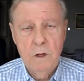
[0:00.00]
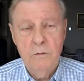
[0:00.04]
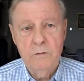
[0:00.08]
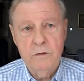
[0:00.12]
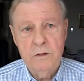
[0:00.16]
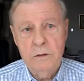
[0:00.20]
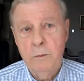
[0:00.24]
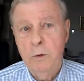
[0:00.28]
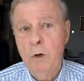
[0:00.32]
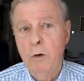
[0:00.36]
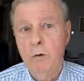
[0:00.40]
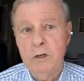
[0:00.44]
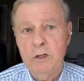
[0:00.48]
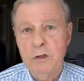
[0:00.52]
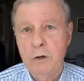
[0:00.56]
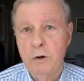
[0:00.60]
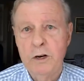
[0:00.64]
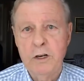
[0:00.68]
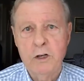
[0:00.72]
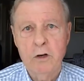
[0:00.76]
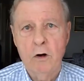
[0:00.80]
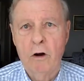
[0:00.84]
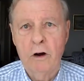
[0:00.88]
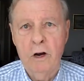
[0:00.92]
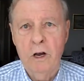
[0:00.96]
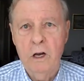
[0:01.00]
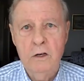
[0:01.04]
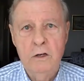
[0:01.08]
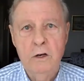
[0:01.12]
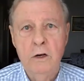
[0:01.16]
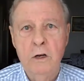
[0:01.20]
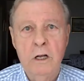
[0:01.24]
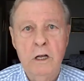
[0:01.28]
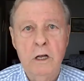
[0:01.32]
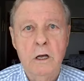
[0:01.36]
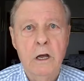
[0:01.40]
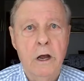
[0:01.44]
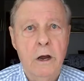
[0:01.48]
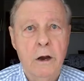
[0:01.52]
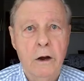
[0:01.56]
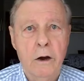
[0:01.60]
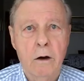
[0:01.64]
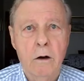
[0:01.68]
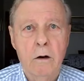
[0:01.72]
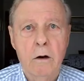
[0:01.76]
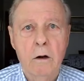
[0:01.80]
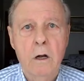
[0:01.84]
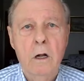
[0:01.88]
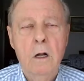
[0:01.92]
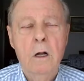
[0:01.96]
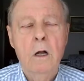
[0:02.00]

if it's a military target, you didn't care.